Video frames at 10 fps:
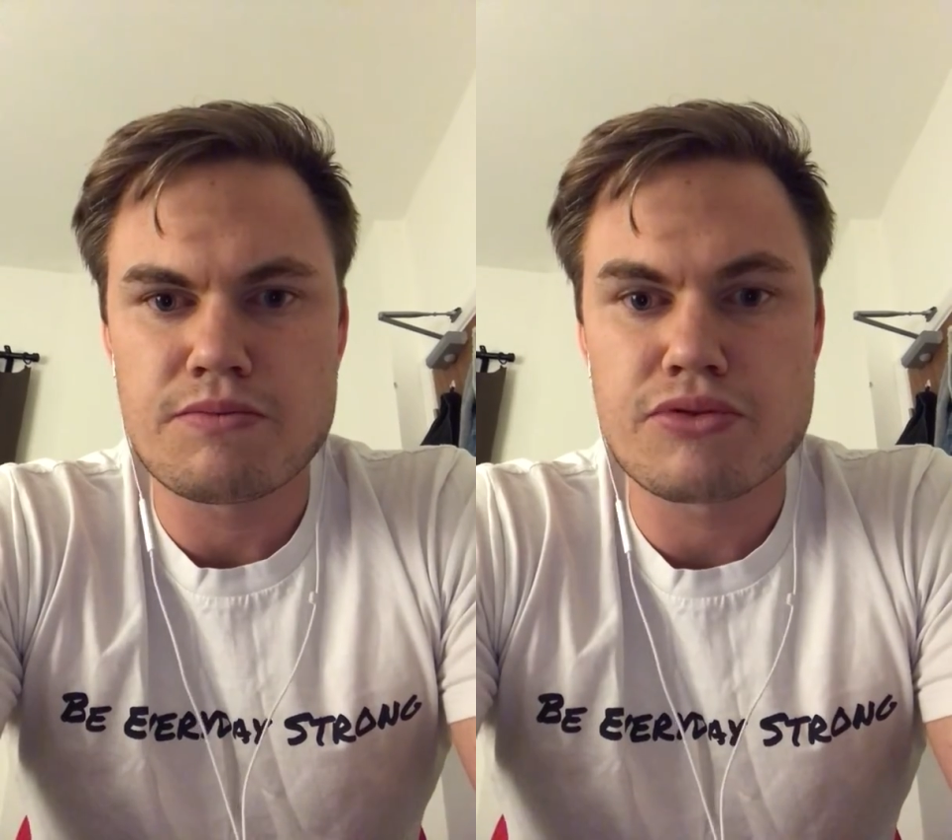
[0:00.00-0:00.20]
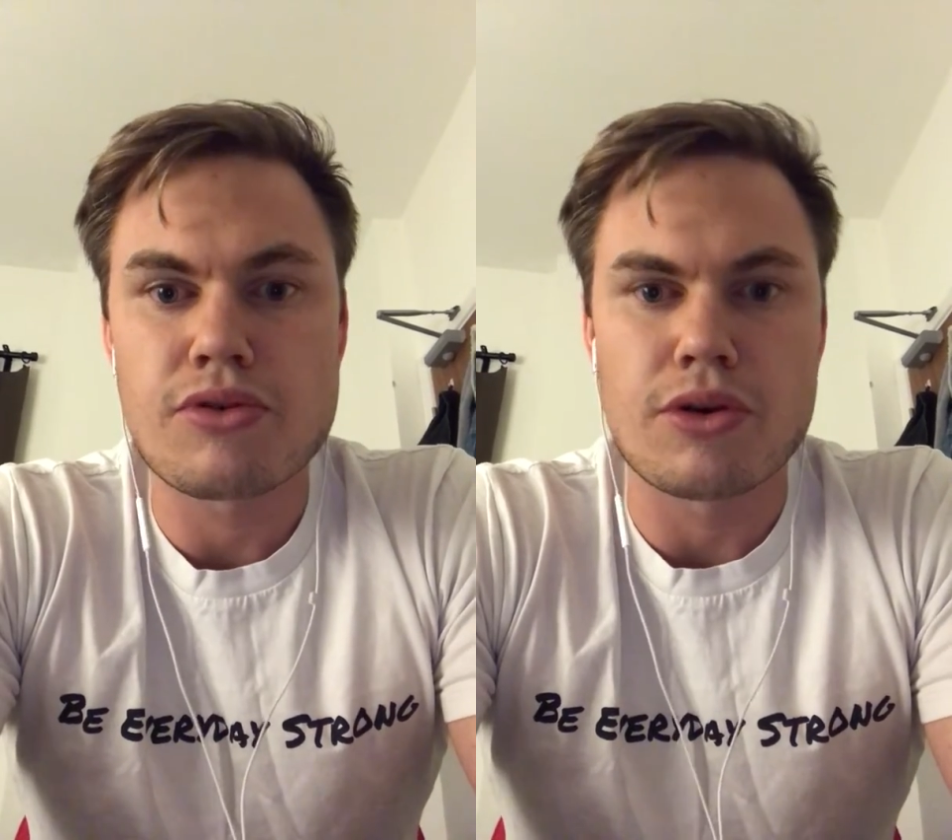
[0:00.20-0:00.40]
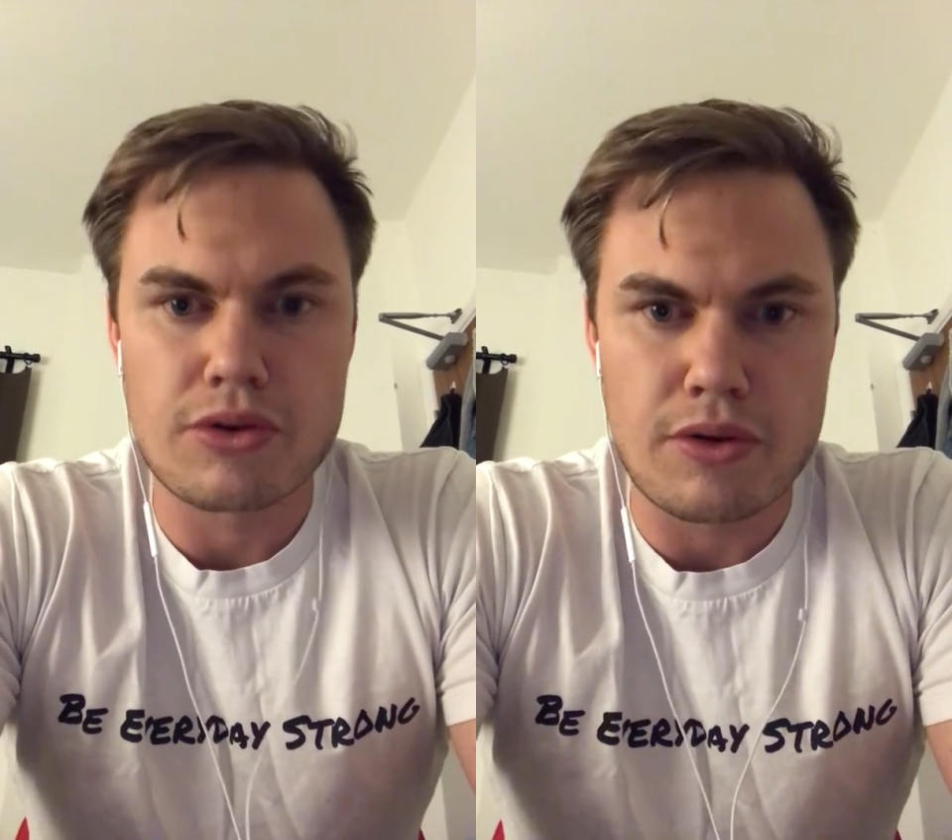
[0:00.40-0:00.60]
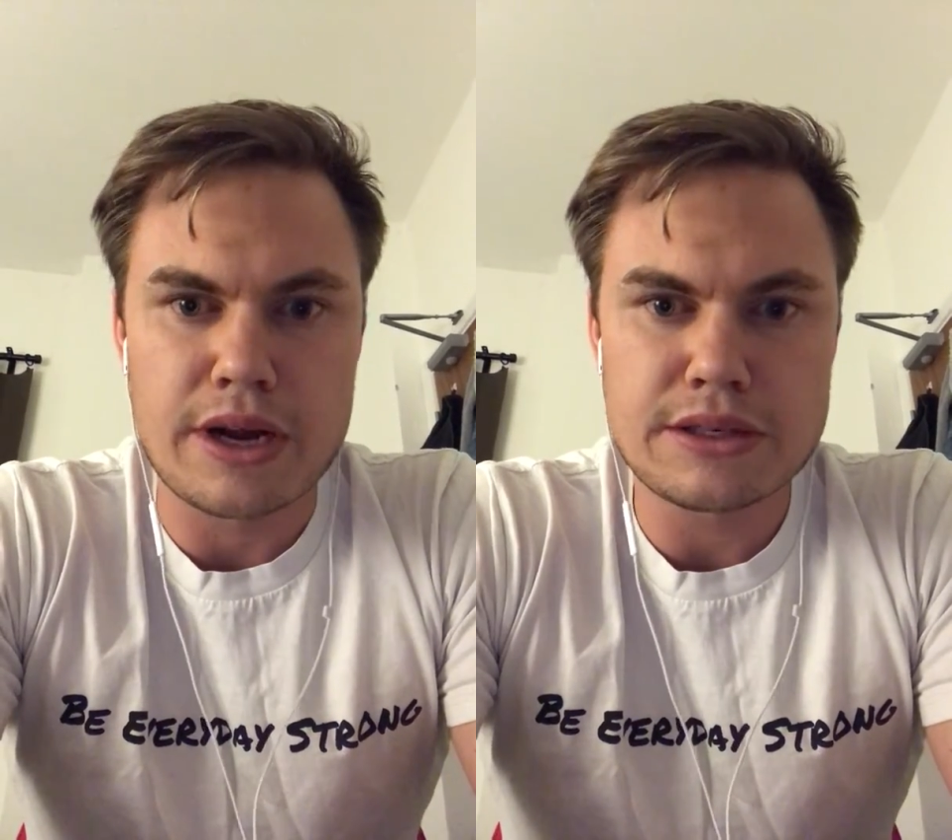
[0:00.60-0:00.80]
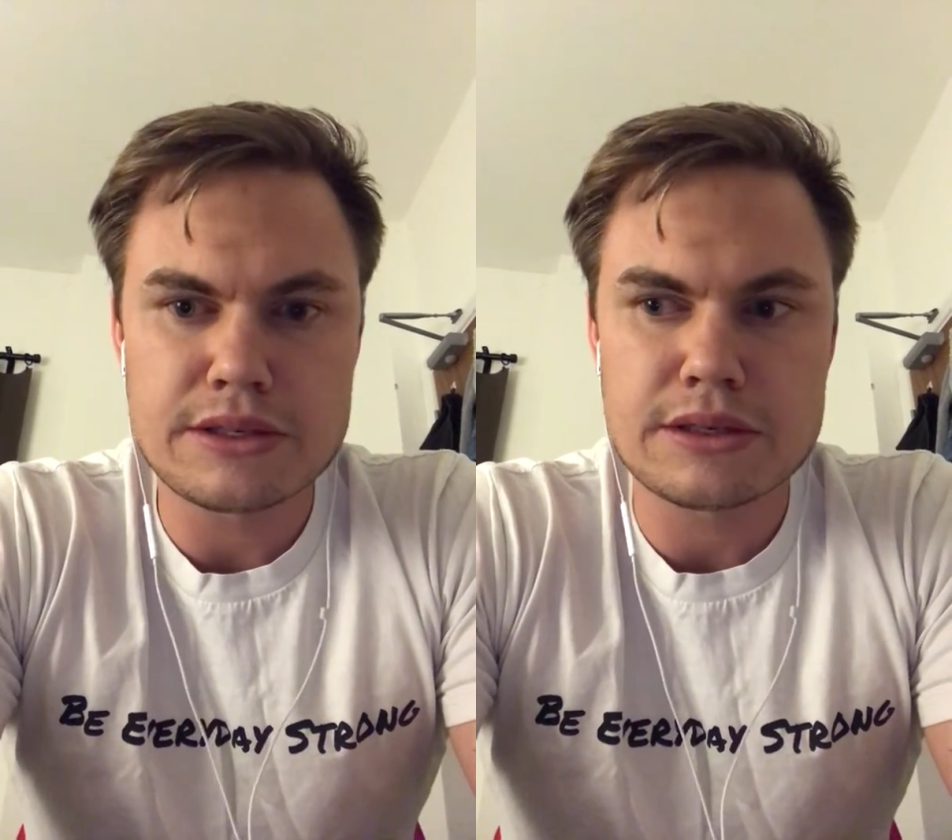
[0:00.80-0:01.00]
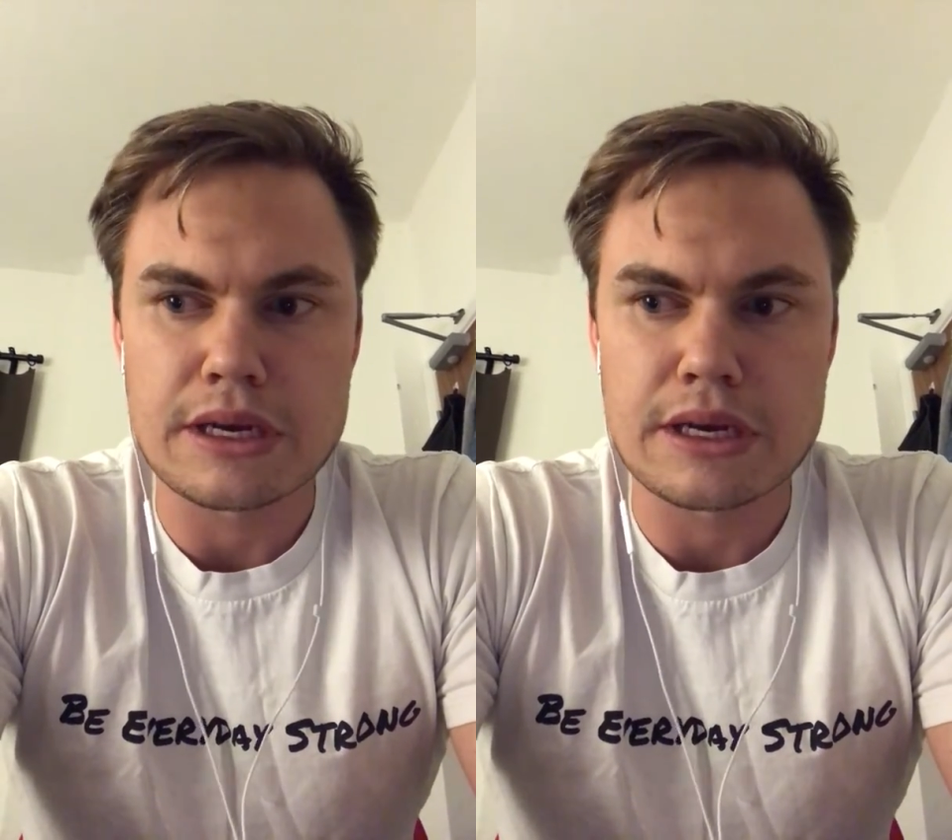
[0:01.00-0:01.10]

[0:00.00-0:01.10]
progress